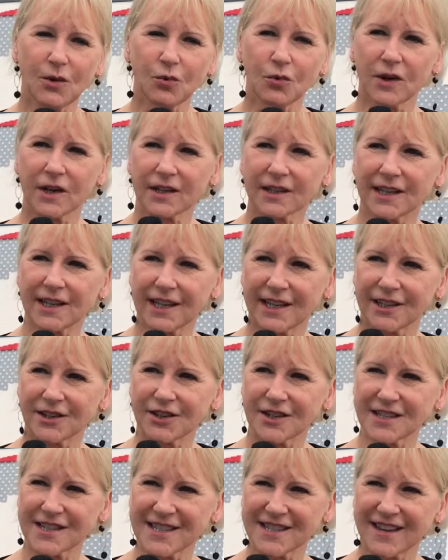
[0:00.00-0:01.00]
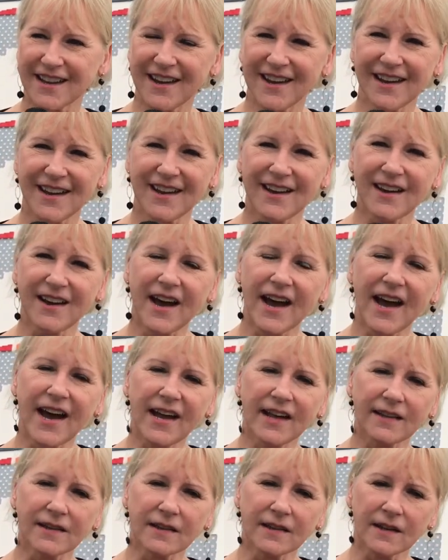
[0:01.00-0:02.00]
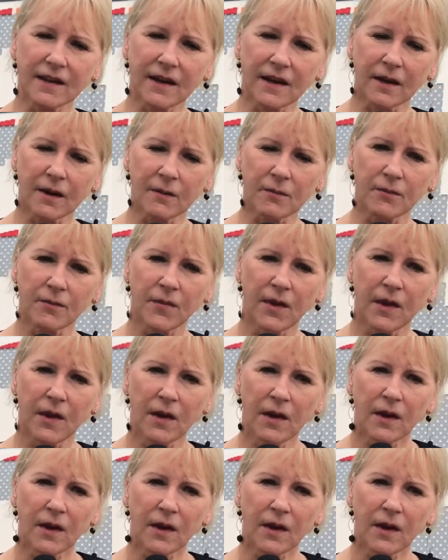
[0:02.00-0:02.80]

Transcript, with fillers: world leaders uh, and um,